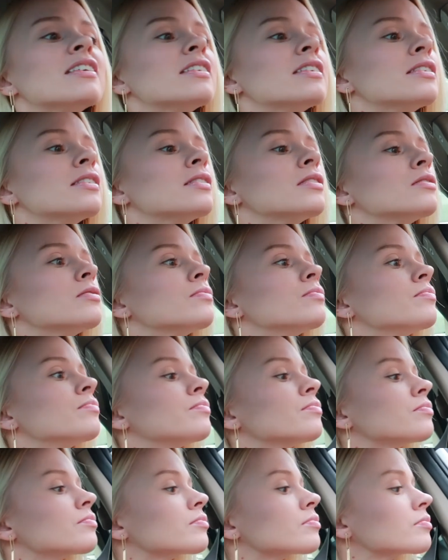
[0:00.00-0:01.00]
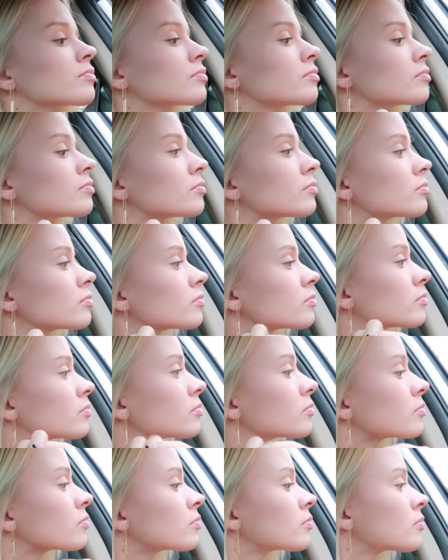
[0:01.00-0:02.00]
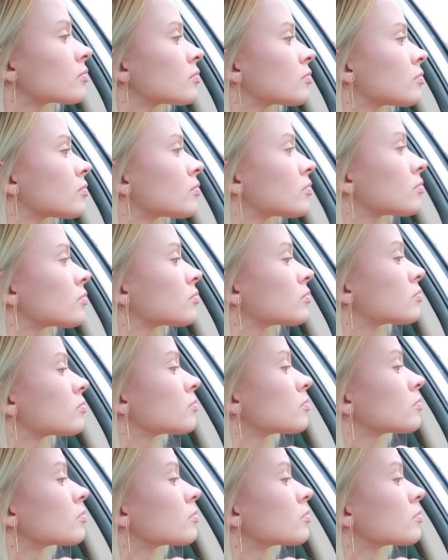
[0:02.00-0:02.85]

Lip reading: Nobody speaks.